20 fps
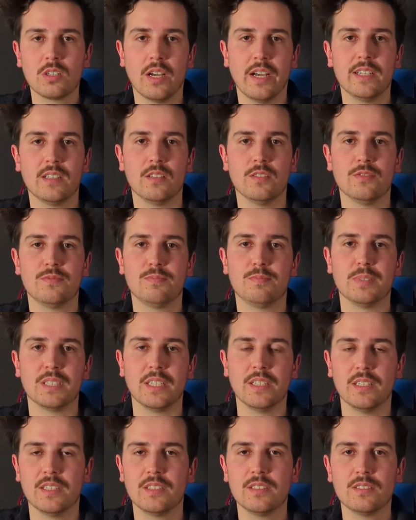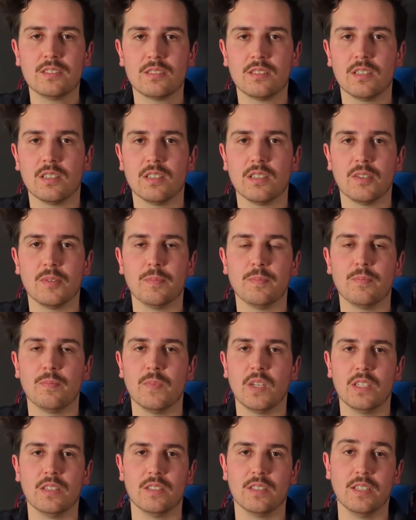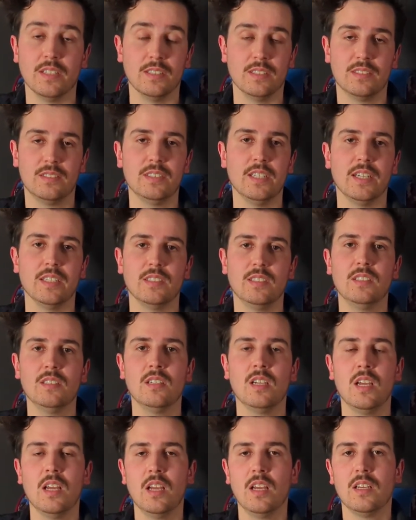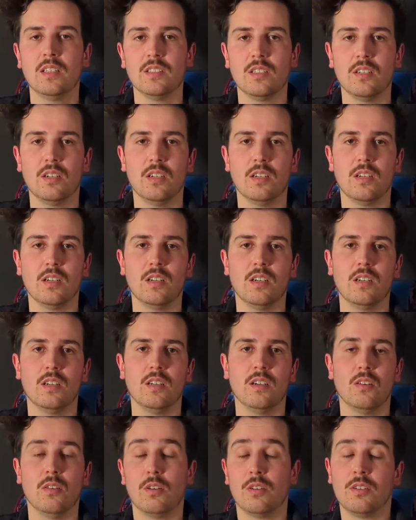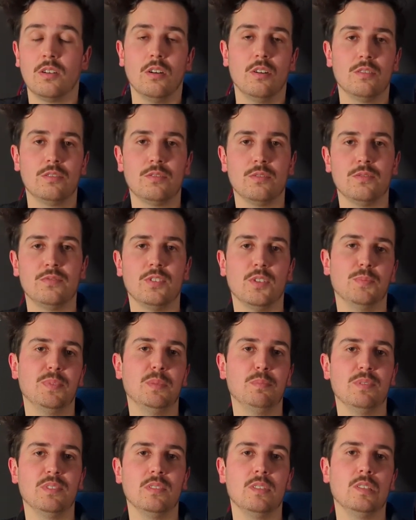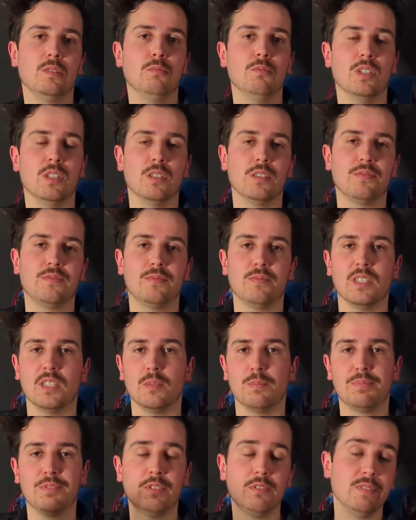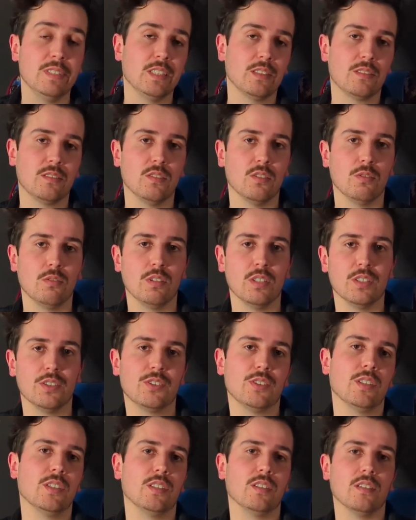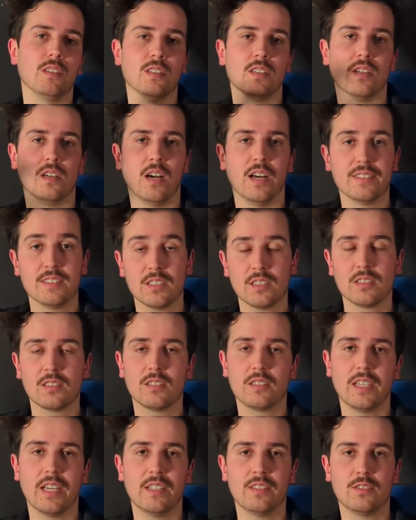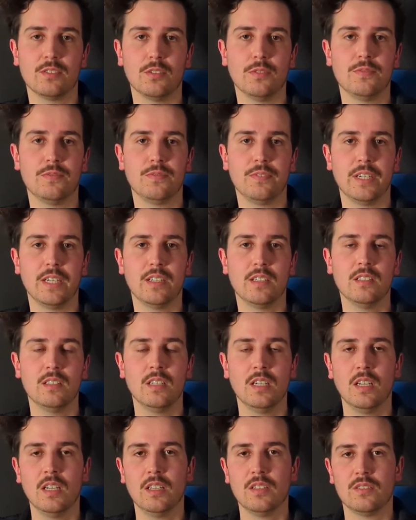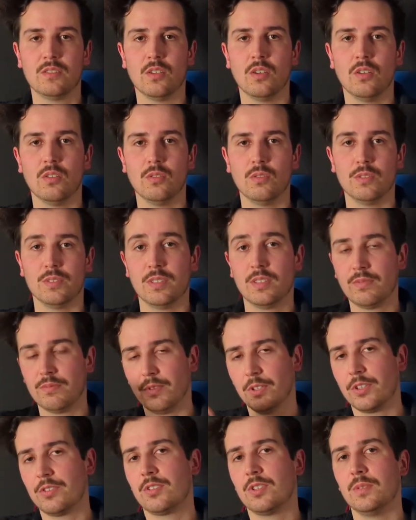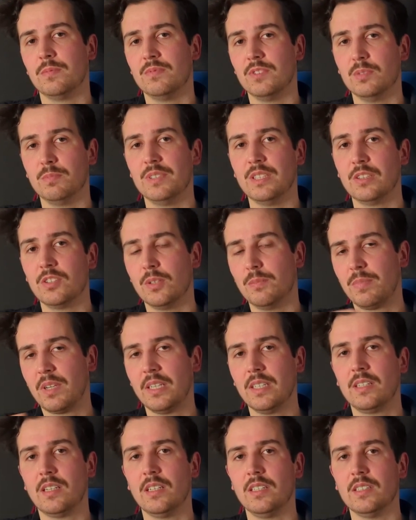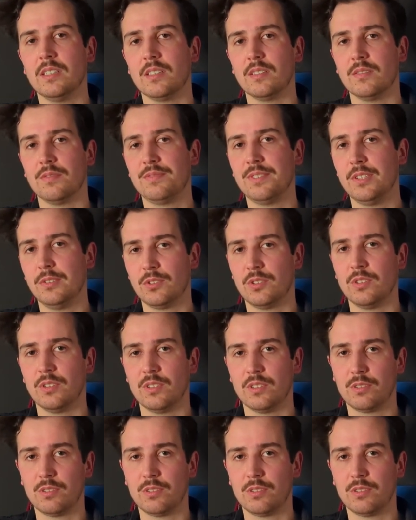kind of beginners in CAD. Or also for people who have previous knowledge in other CAD software. So this workshop will be completely in Fusion